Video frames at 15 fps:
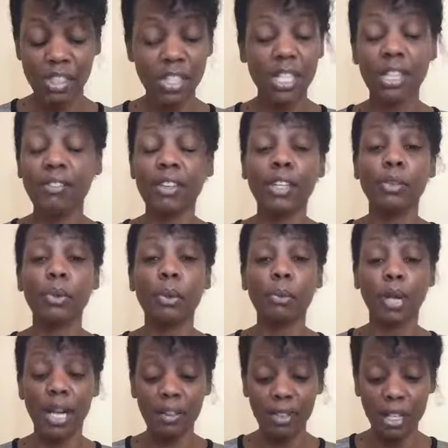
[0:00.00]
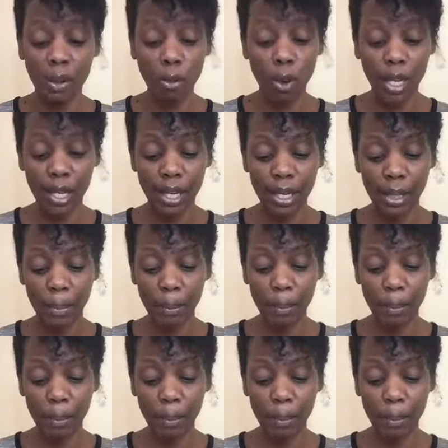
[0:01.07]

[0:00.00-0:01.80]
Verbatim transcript: just living, doing whatever he wanted.